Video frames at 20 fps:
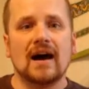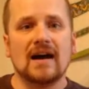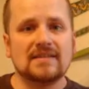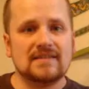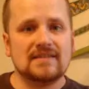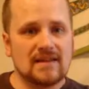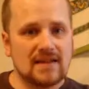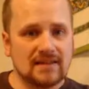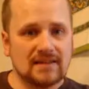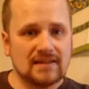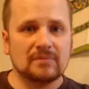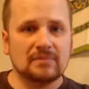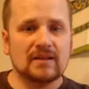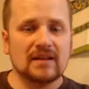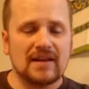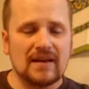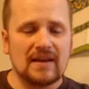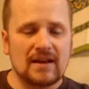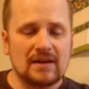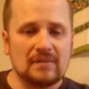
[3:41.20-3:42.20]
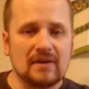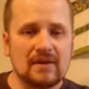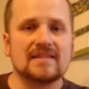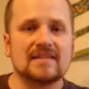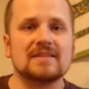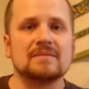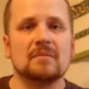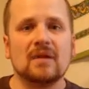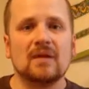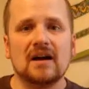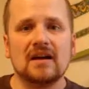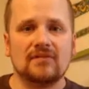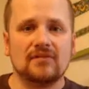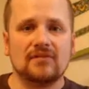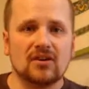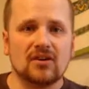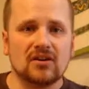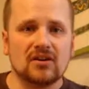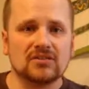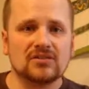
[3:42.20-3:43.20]
I take the blame. It's my
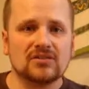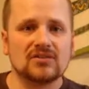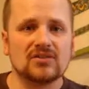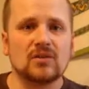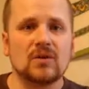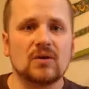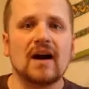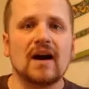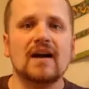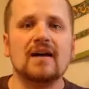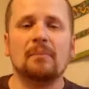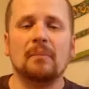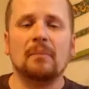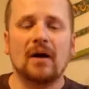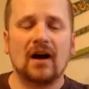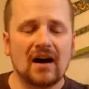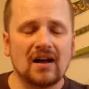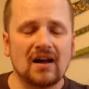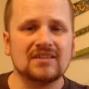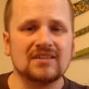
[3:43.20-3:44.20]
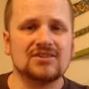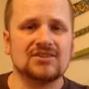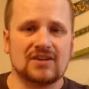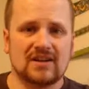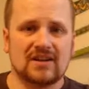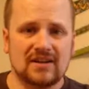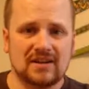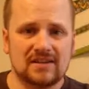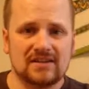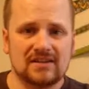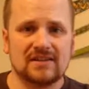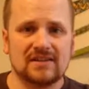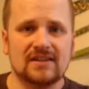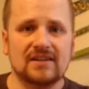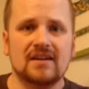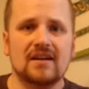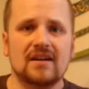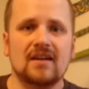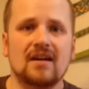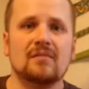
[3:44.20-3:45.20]
fault. So I apologize
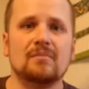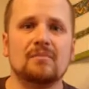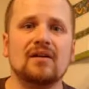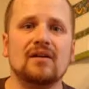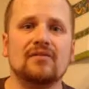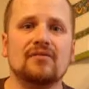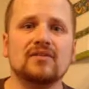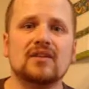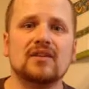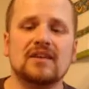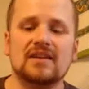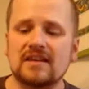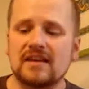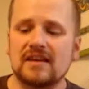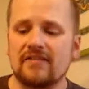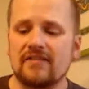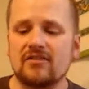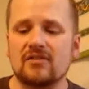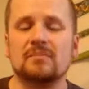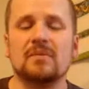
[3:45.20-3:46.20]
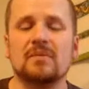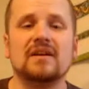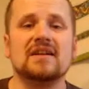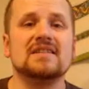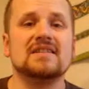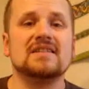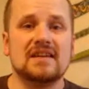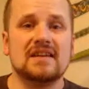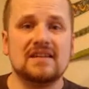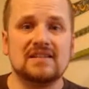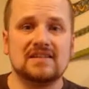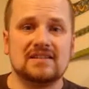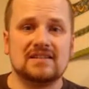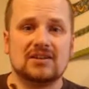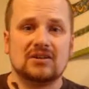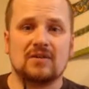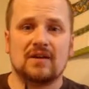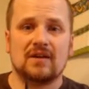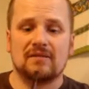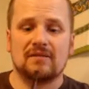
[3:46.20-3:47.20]
about flooding everybody's
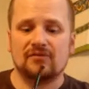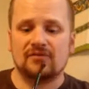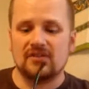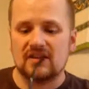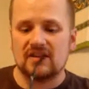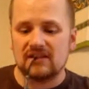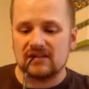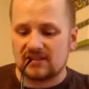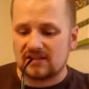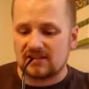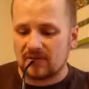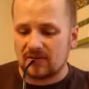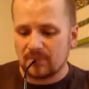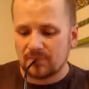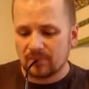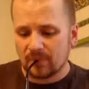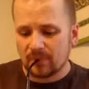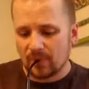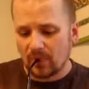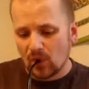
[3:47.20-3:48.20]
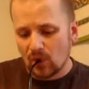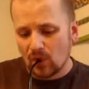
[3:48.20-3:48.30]
Instagram feeds.